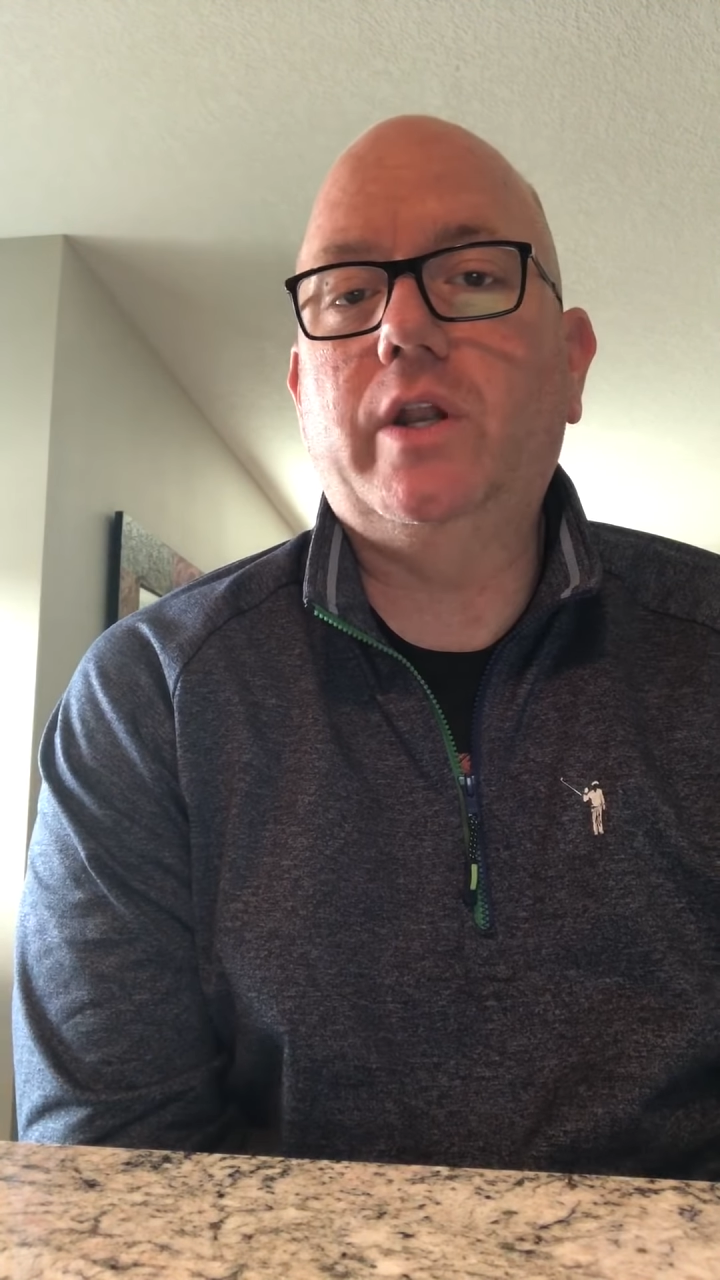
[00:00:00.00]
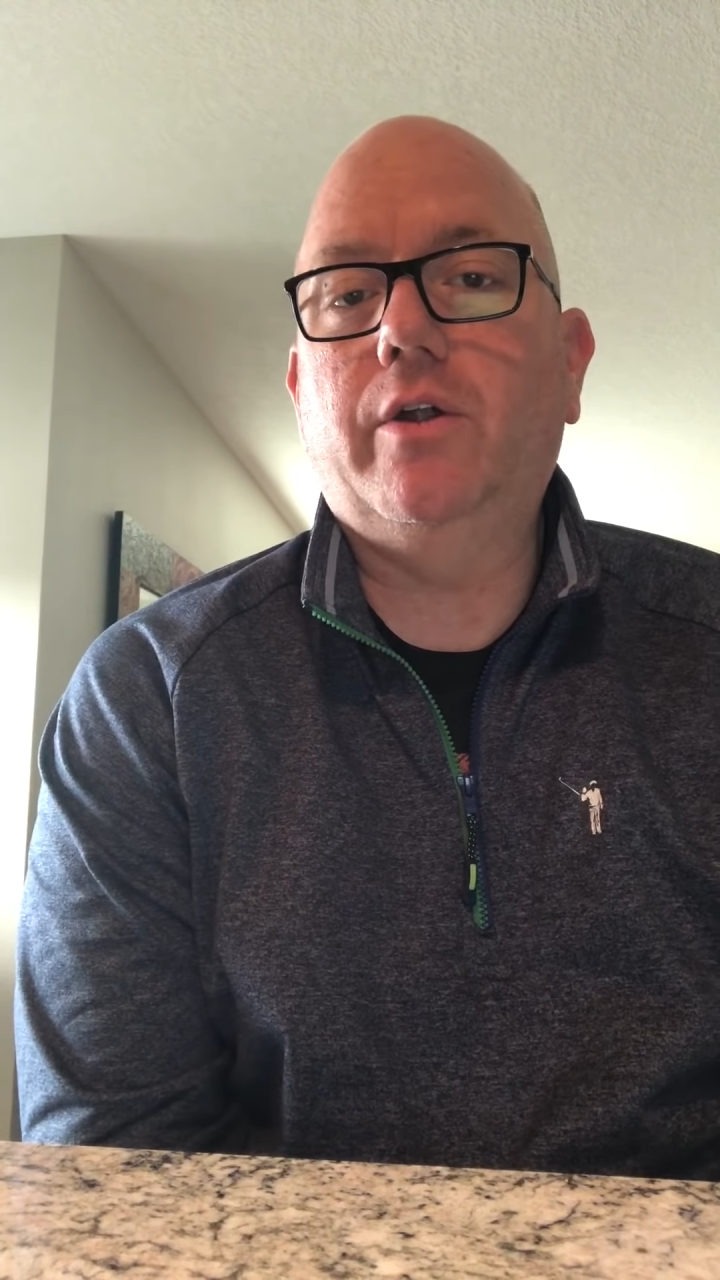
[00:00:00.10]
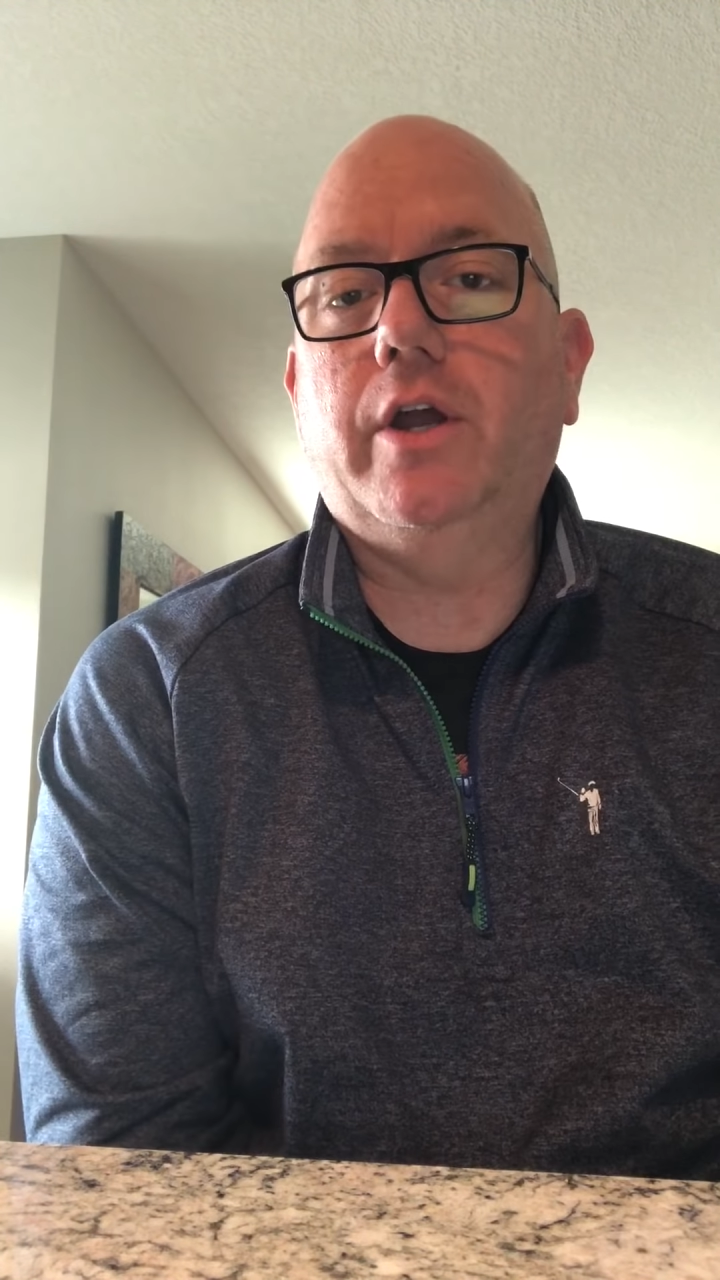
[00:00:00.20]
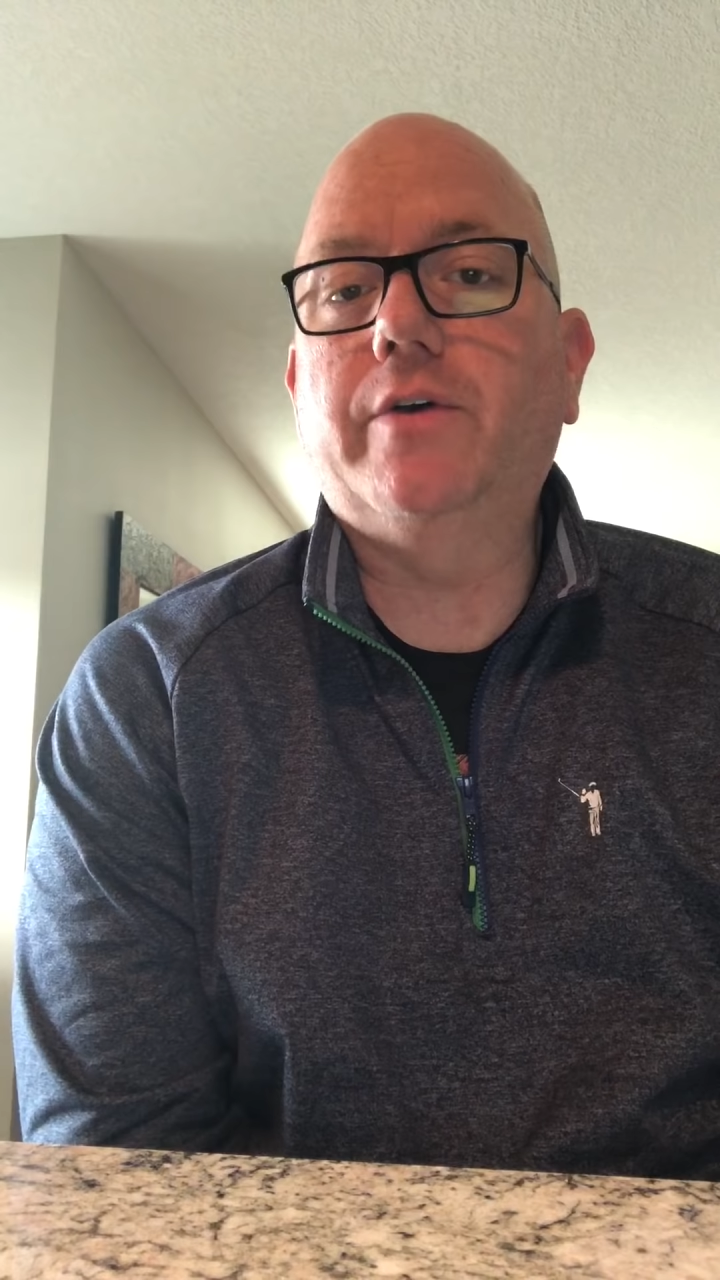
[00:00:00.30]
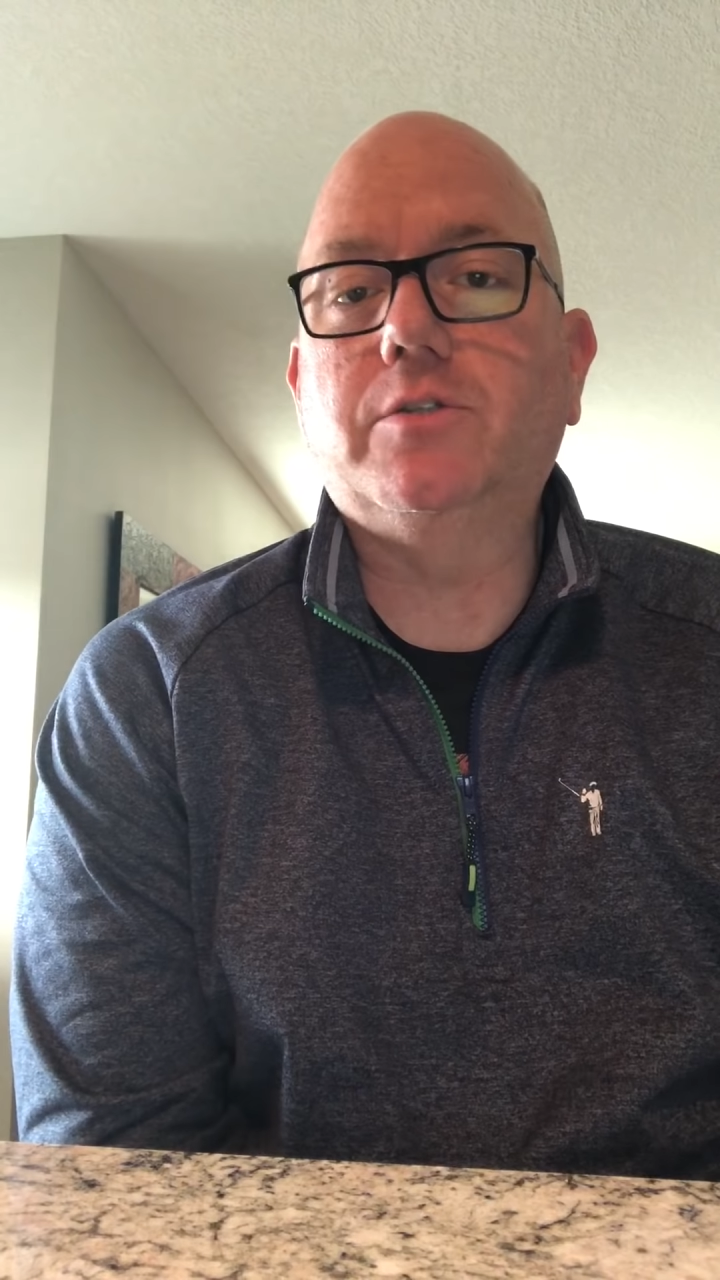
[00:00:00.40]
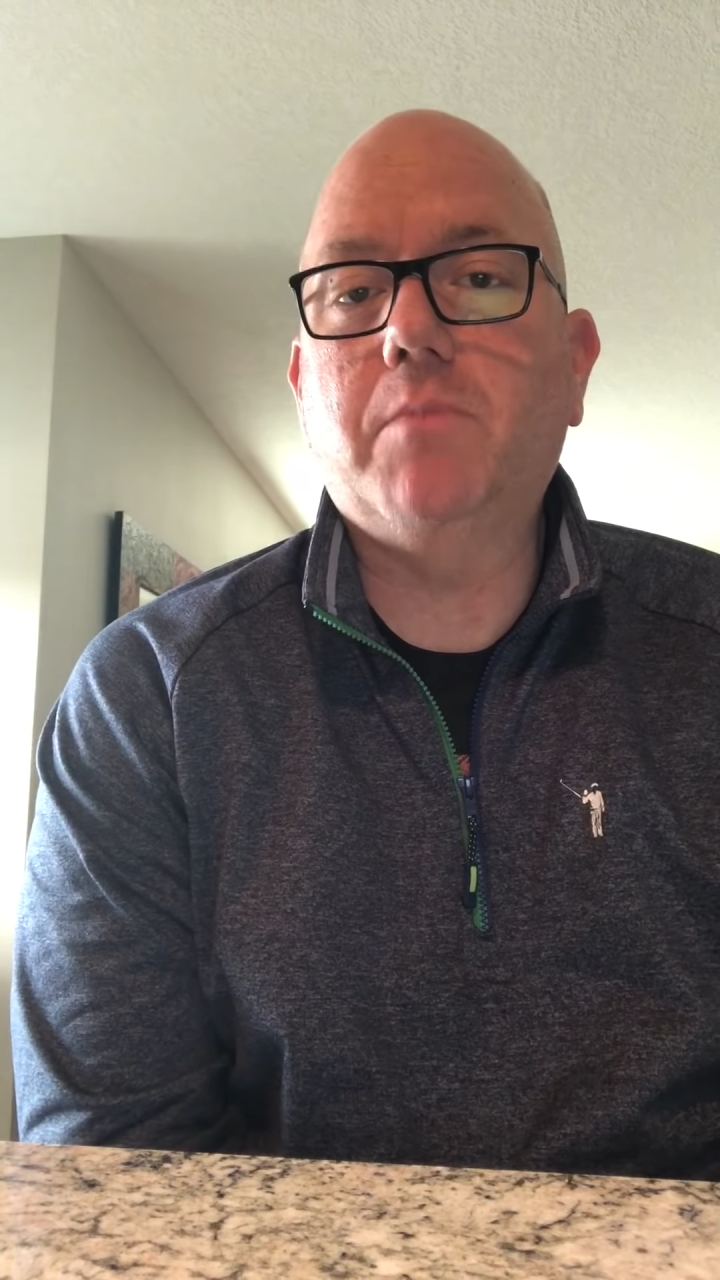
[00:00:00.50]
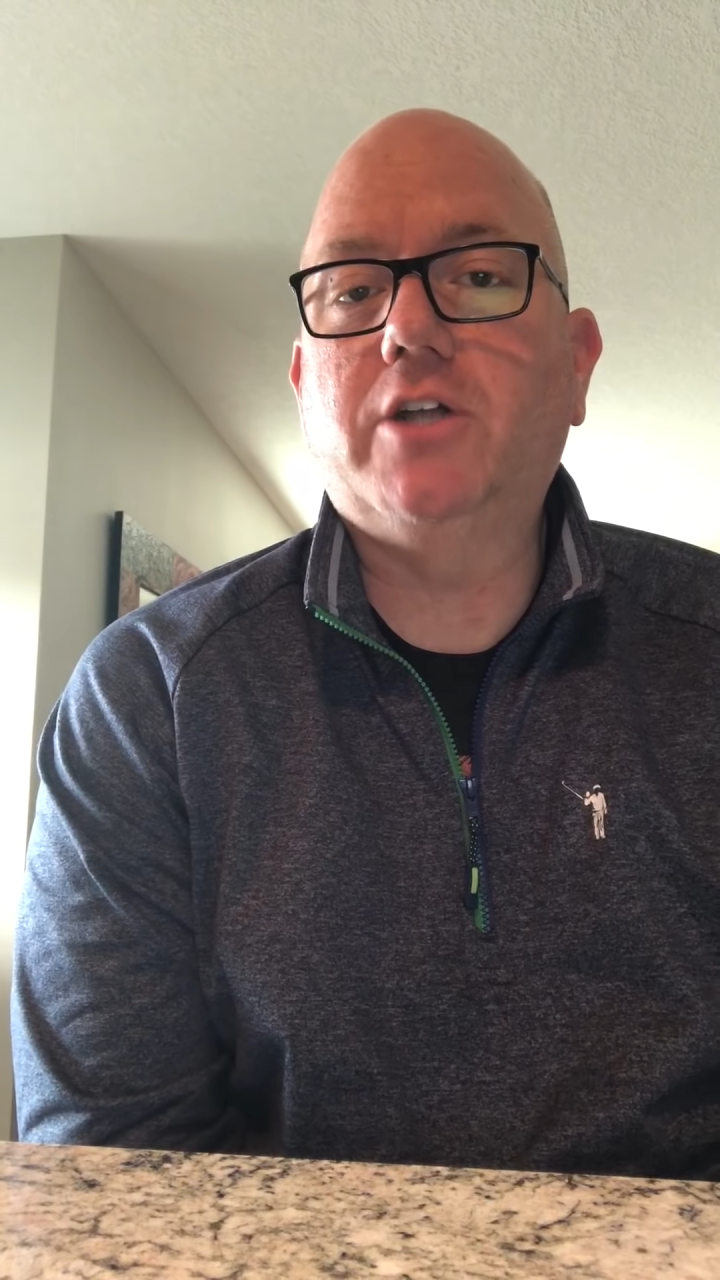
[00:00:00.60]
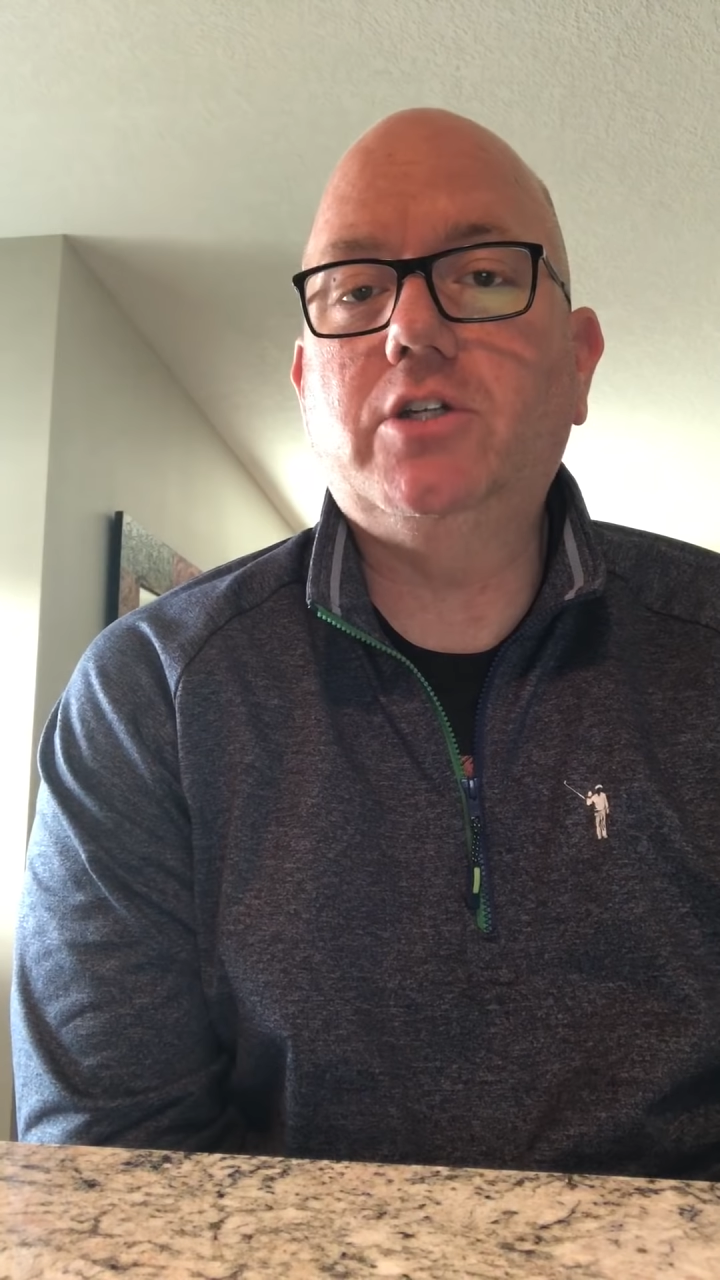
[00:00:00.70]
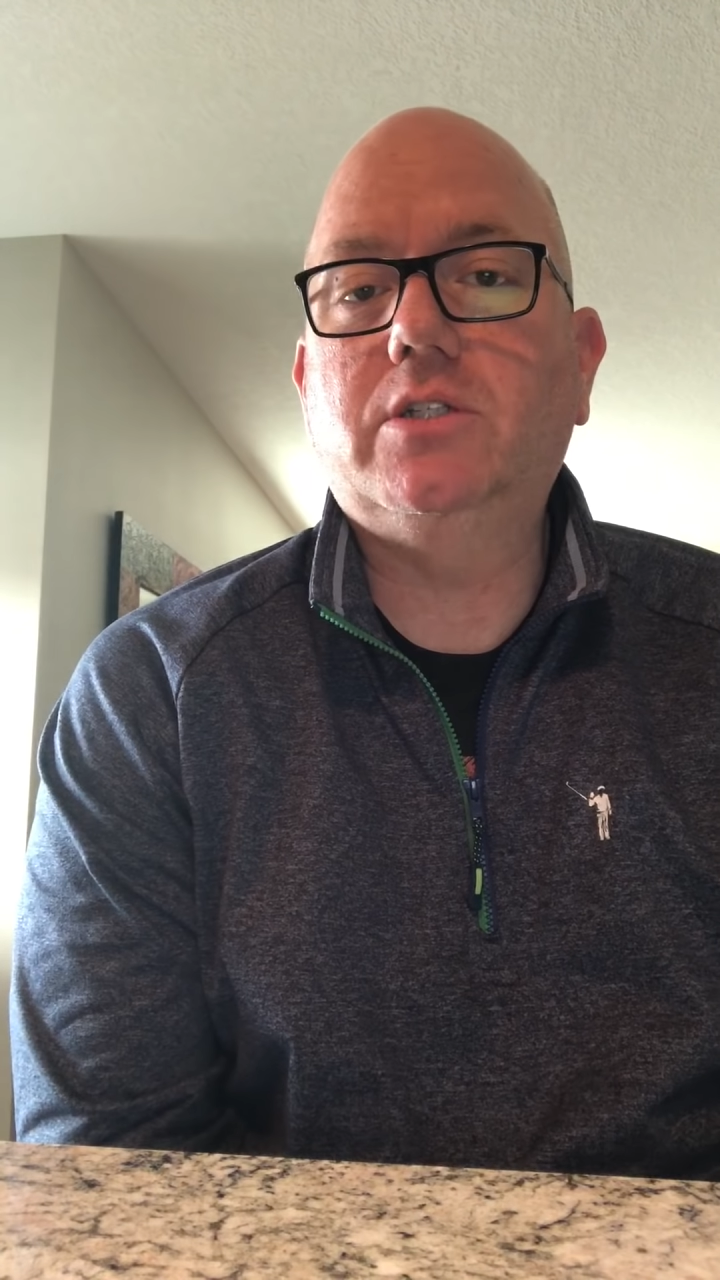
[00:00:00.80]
we don't know as much